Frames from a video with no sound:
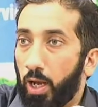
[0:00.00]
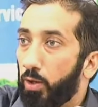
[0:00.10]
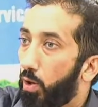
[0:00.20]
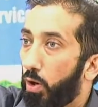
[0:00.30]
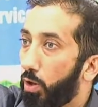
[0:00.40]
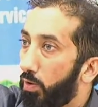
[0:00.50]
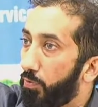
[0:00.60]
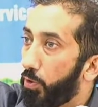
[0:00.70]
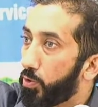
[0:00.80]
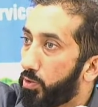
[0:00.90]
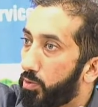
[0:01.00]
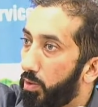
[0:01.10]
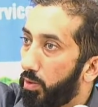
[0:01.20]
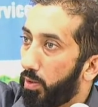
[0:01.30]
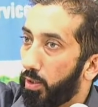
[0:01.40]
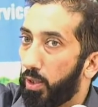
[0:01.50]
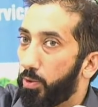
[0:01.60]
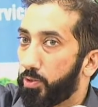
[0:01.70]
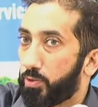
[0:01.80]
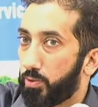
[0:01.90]
And all of those
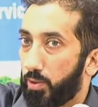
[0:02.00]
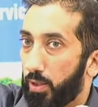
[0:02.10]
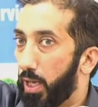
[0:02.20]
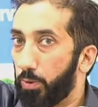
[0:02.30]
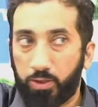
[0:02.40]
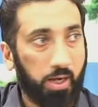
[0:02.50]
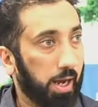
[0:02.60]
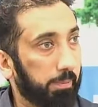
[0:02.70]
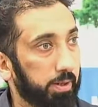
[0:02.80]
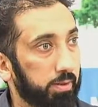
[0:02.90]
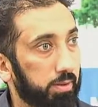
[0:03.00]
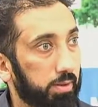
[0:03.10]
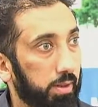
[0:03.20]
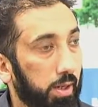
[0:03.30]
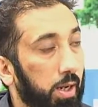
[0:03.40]
Allah was allowing to happen.